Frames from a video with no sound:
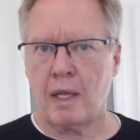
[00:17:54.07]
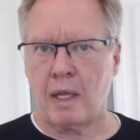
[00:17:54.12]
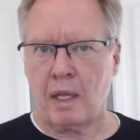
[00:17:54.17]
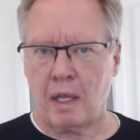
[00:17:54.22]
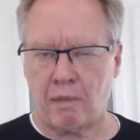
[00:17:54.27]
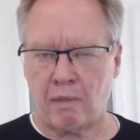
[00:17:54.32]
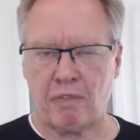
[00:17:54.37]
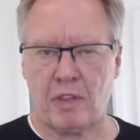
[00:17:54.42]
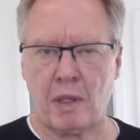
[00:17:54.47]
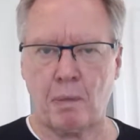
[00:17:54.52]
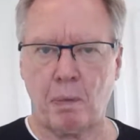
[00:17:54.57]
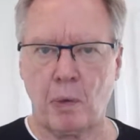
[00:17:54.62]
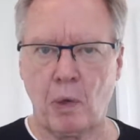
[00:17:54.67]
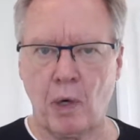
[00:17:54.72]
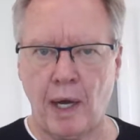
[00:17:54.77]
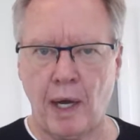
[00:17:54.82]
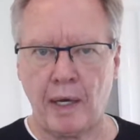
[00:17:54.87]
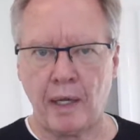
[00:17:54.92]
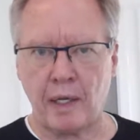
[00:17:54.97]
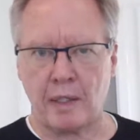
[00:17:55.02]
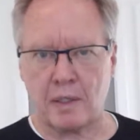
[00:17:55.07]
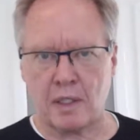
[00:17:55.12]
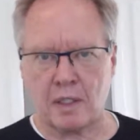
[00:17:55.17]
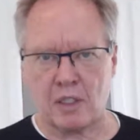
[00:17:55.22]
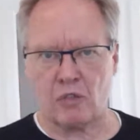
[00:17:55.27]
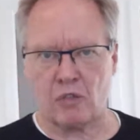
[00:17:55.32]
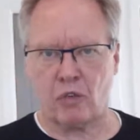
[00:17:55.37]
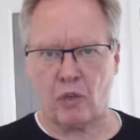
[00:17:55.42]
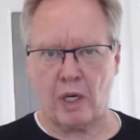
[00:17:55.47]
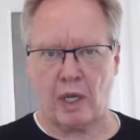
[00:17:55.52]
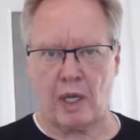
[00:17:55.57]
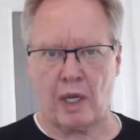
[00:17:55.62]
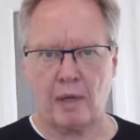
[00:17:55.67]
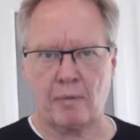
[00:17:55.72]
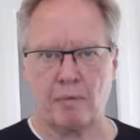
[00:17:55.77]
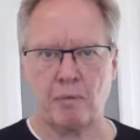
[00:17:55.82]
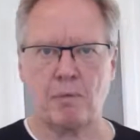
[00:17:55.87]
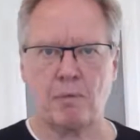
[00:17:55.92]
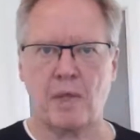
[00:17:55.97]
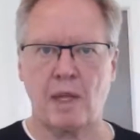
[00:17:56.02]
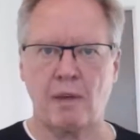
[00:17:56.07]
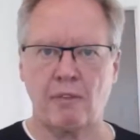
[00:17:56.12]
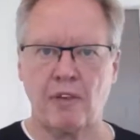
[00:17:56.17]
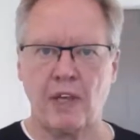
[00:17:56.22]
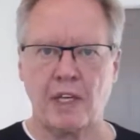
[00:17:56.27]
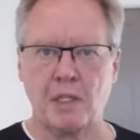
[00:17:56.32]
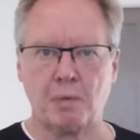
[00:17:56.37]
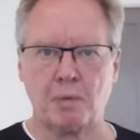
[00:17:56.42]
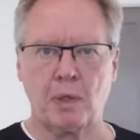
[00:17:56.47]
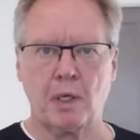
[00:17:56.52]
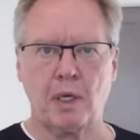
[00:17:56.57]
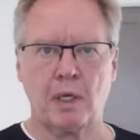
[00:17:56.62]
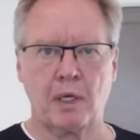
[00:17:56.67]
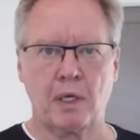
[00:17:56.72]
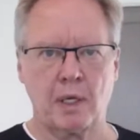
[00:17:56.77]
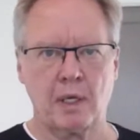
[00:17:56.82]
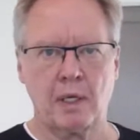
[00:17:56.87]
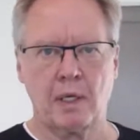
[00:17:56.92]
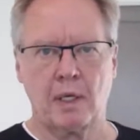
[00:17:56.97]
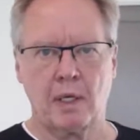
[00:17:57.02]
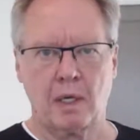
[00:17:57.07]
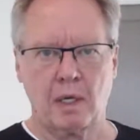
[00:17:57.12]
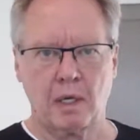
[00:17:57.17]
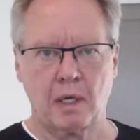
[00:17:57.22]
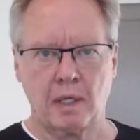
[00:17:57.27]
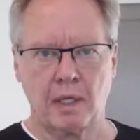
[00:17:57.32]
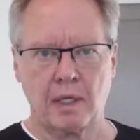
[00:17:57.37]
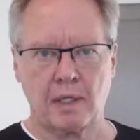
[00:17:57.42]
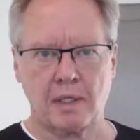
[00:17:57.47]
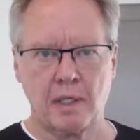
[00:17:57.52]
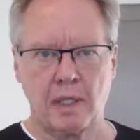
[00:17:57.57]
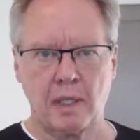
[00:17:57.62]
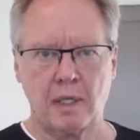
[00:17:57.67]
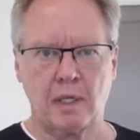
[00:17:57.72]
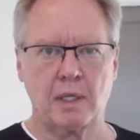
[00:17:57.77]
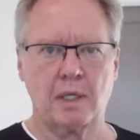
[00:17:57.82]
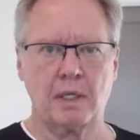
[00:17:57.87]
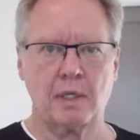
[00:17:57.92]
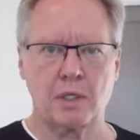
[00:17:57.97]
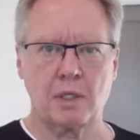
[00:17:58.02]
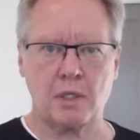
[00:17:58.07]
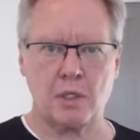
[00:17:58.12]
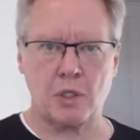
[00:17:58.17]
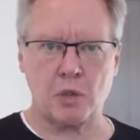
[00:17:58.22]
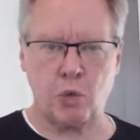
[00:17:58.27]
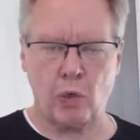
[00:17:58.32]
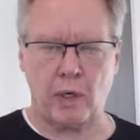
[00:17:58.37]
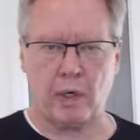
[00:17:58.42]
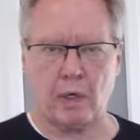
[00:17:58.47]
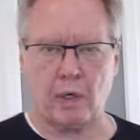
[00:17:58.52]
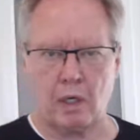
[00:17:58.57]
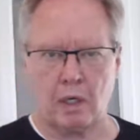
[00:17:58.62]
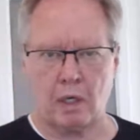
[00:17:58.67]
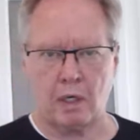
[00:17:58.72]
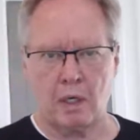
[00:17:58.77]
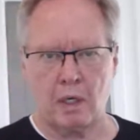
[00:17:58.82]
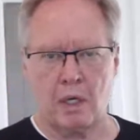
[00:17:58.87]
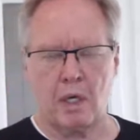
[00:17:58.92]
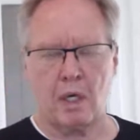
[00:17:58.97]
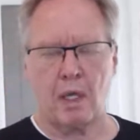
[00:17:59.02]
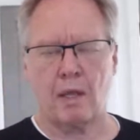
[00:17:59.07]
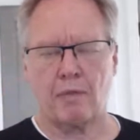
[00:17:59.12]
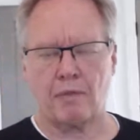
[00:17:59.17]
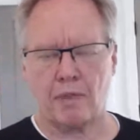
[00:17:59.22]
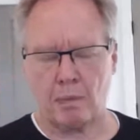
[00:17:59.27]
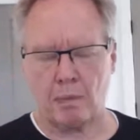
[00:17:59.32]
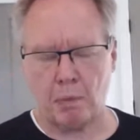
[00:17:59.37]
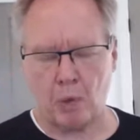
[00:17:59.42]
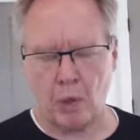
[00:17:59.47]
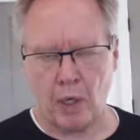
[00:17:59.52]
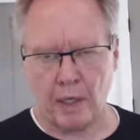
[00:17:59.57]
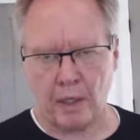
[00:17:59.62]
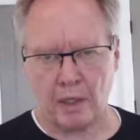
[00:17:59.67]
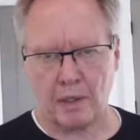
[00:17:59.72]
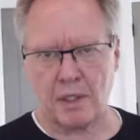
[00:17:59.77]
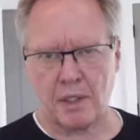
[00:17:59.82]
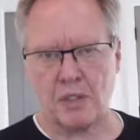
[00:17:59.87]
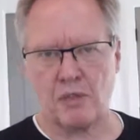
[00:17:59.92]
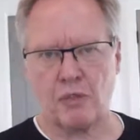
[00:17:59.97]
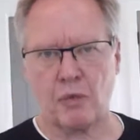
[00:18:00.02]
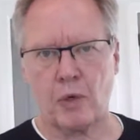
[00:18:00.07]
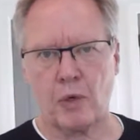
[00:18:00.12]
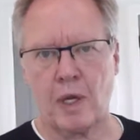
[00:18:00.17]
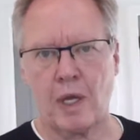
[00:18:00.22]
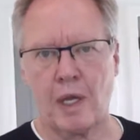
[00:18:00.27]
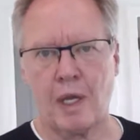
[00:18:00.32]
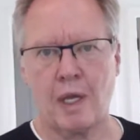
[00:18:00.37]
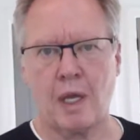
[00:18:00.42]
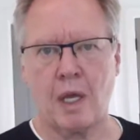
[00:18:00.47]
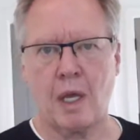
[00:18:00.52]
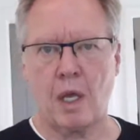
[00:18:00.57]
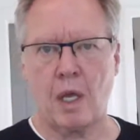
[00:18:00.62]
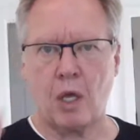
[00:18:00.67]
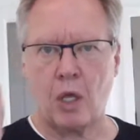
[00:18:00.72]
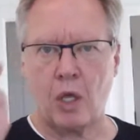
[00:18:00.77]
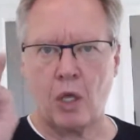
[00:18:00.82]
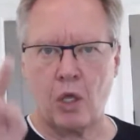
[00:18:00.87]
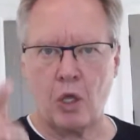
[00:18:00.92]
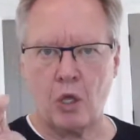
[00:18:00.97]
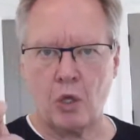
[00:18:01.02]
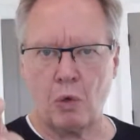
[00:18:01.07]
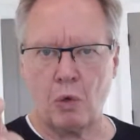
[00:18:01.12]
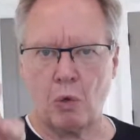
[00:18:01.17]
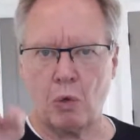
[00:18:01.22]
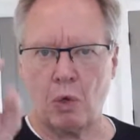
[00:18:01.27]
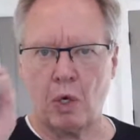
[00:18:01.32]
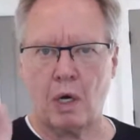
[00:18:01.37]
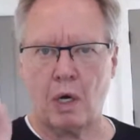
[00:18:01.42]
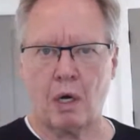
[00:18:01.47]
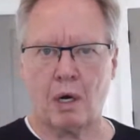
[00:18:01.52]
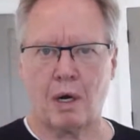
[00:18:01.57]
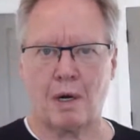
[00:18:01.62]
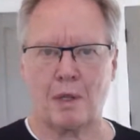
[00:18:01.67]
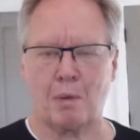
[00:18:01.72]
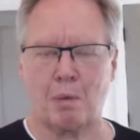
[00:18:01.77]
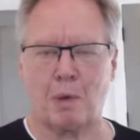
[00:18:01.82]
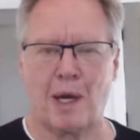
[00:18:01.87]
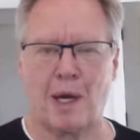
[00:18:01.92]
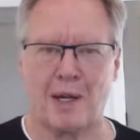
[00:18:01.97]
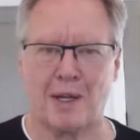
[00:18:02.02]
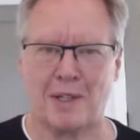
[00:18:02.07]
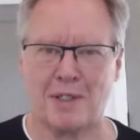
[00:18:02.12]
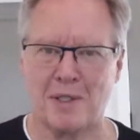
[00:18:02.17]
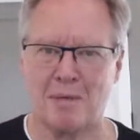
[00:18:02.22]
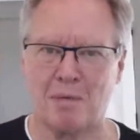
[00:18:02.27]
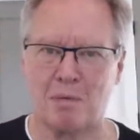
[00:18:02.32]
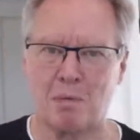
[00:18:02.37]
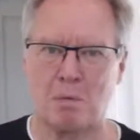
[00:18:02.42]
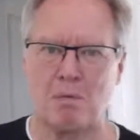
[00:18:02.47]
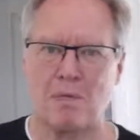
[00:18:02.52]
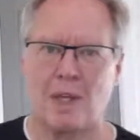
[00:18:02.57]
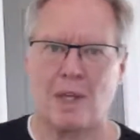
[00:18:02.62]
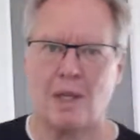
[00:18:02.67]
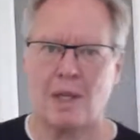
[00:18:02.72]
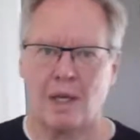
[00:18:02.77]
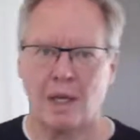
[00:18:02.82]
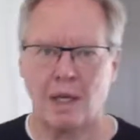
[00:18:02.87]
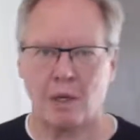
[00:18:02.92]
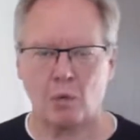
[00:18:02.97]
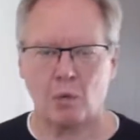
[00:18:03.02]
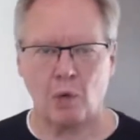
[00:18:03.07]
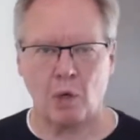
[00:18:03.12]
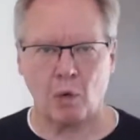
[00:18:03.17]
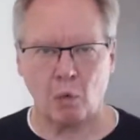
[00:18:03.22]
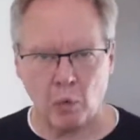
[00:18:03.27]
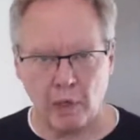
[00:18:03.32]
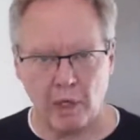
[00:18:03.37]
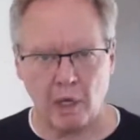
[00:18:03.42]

If the product is free, Facebook, LinkedIn, Twitter, if the product is free, you are the product. And what we